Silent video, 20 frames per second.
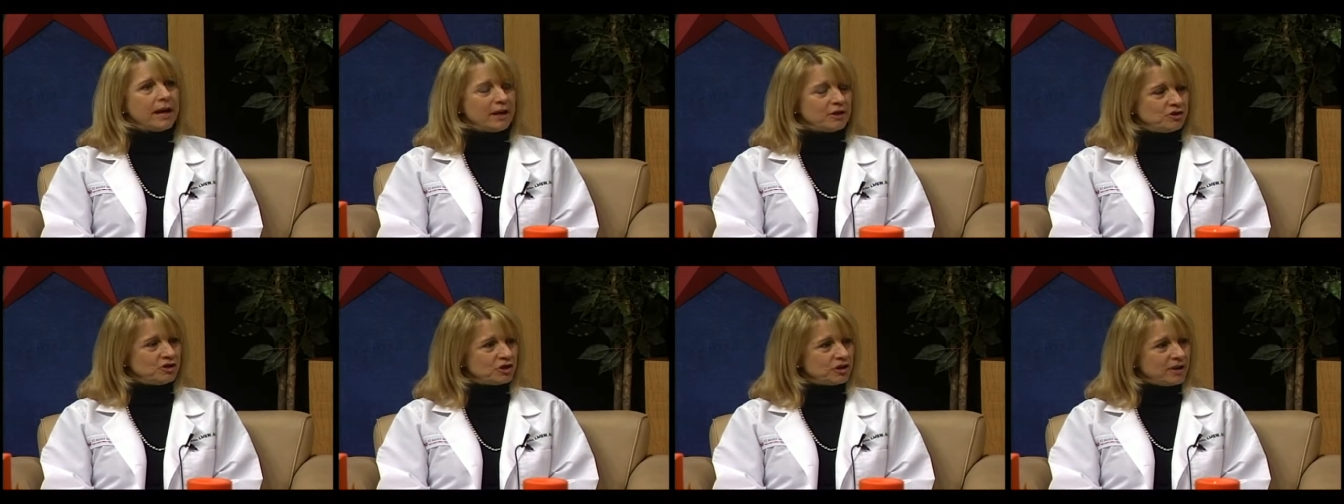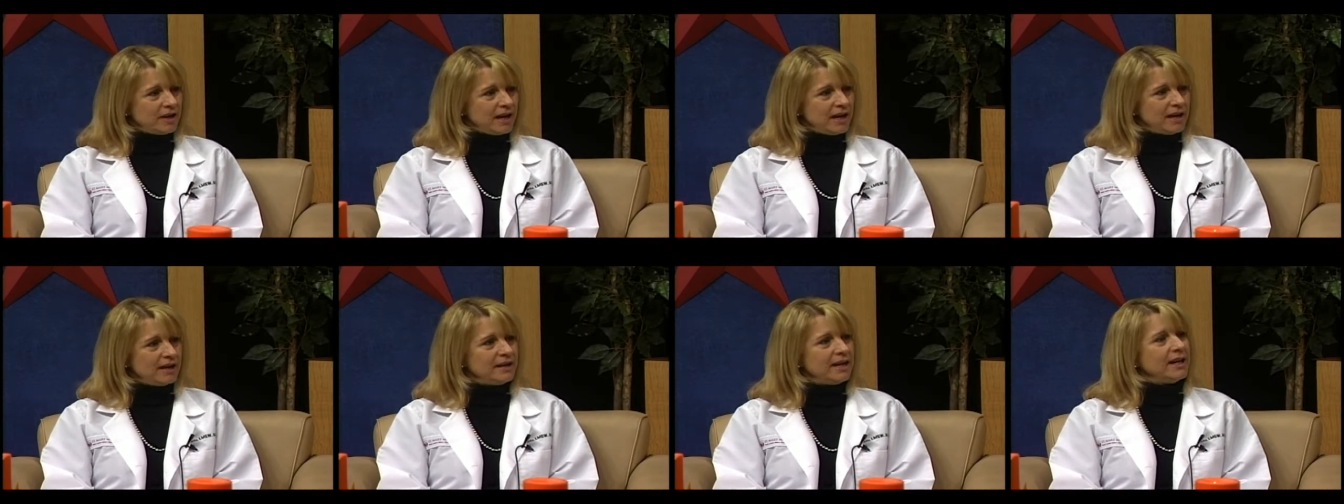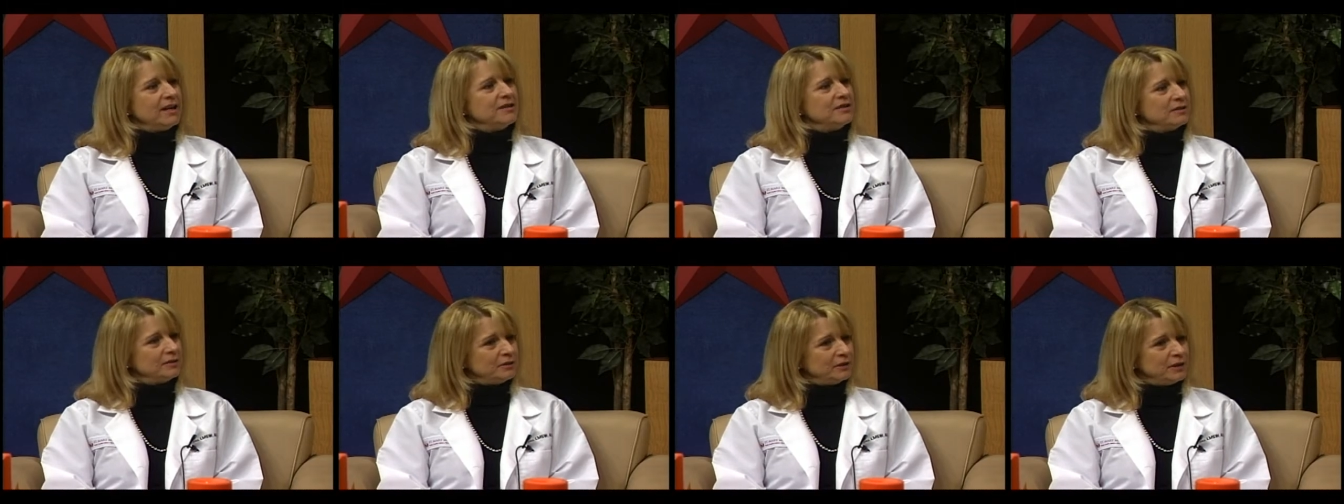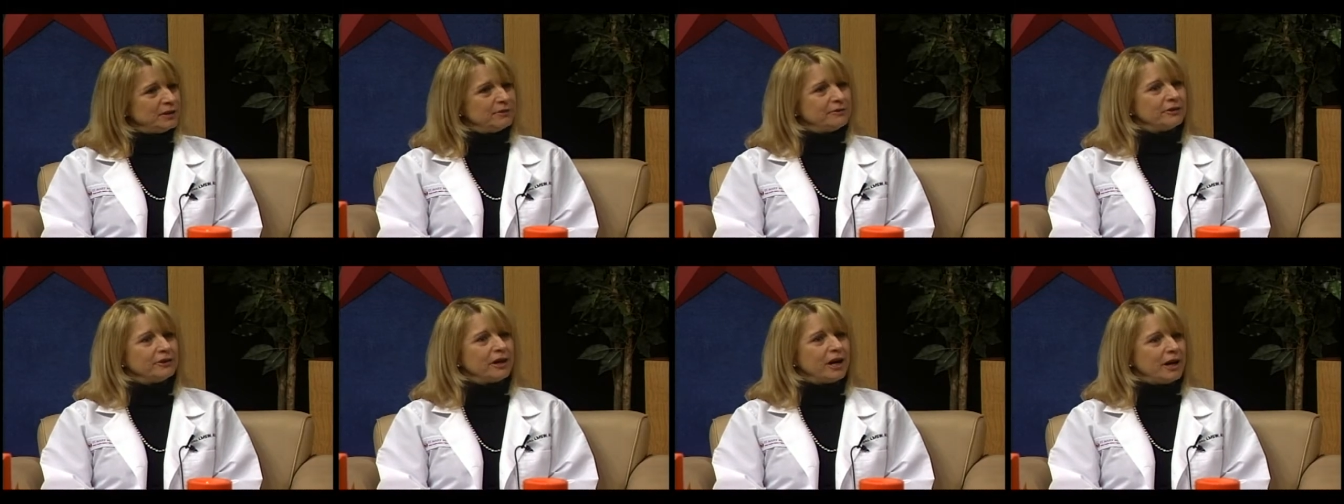educate, and
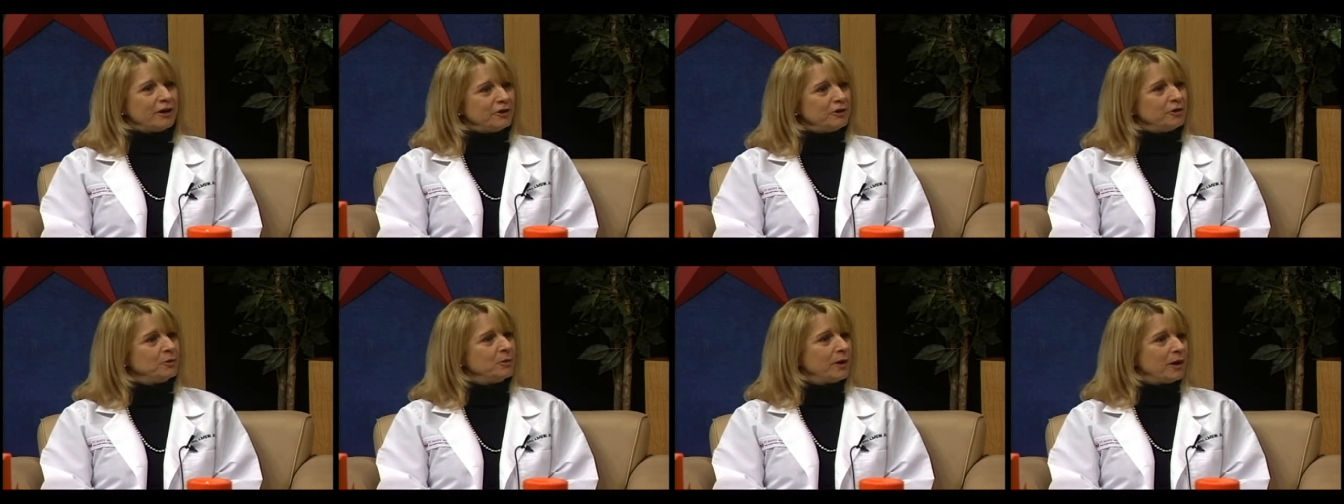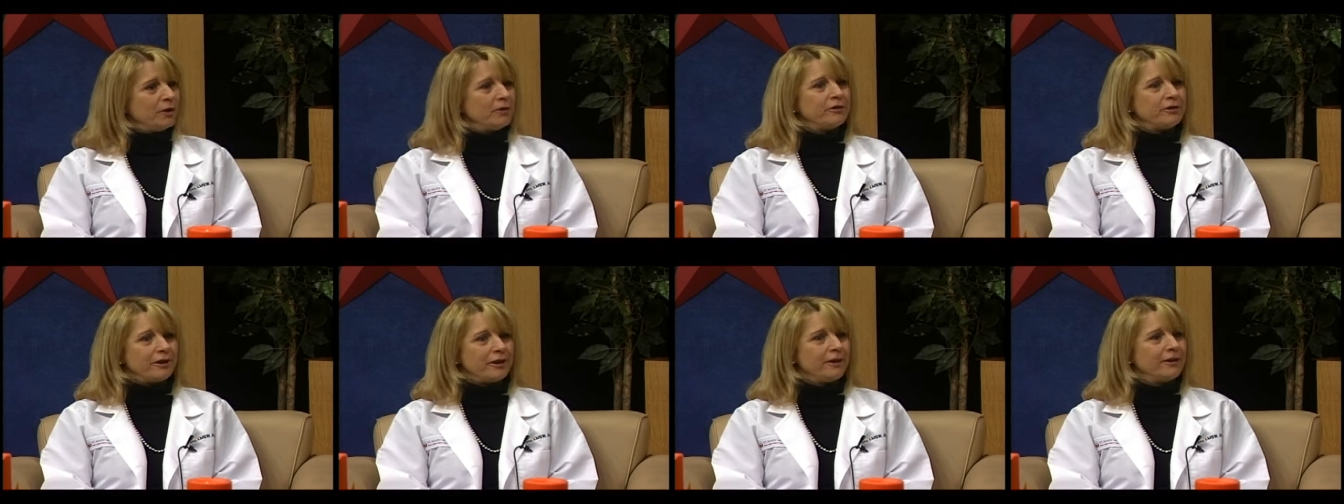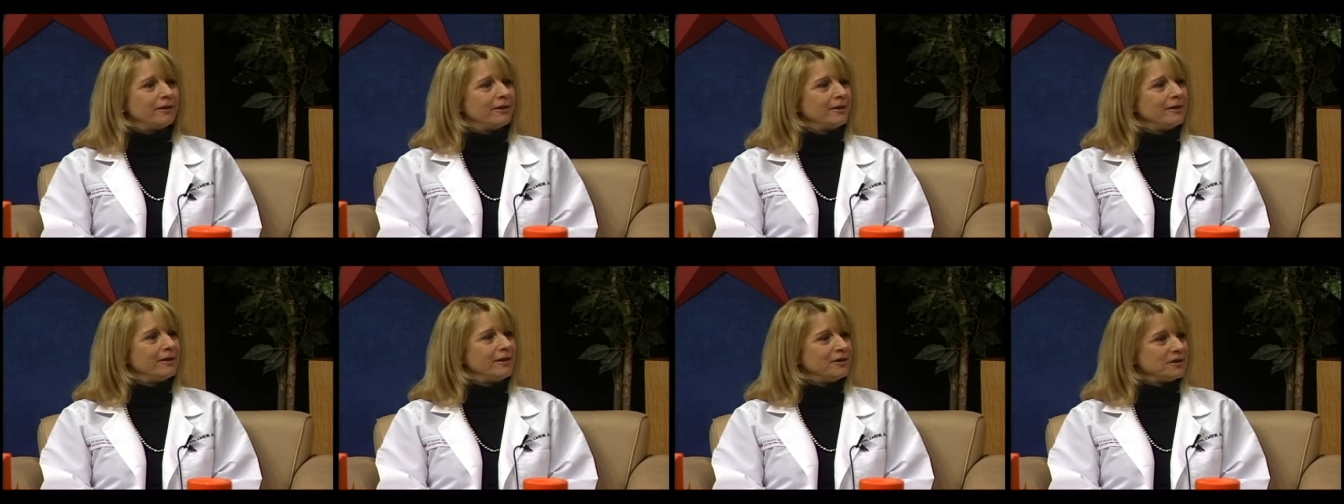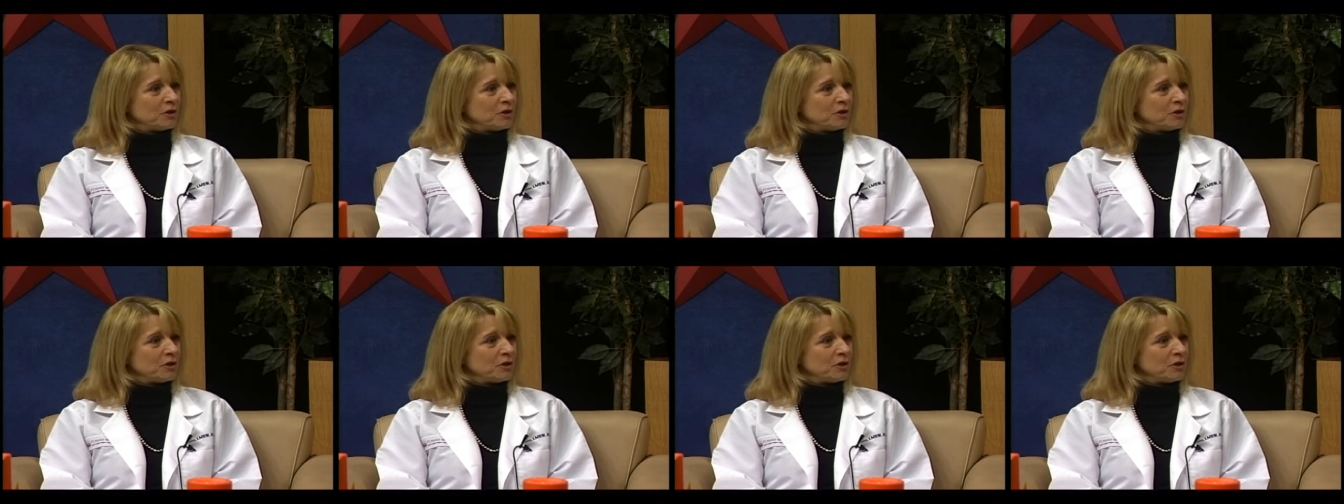deliver our new health care.